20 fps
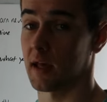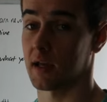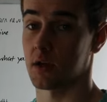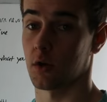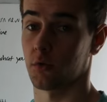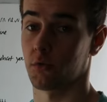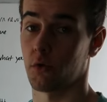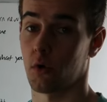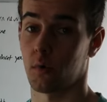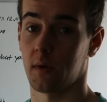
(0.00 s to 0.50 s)
that
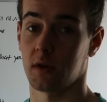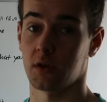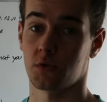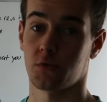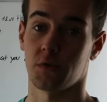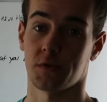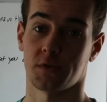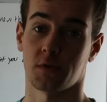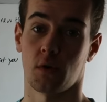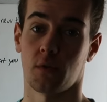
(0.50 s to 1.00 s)
can grow
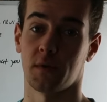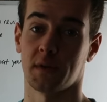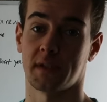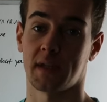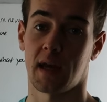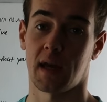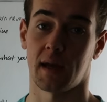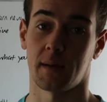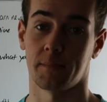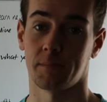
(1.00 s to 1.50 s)
interest over
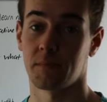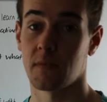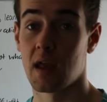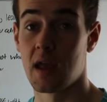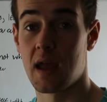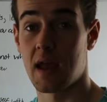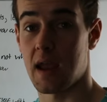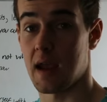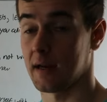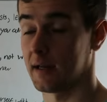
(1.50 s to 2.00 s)
time
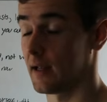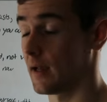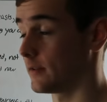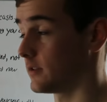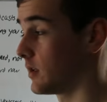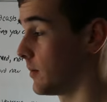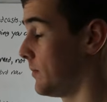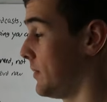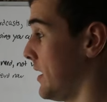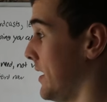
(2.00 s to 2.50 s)
and it
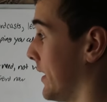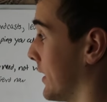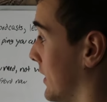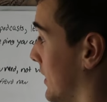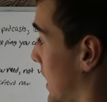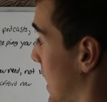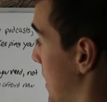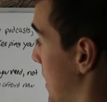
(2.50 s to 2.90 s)
ends up being a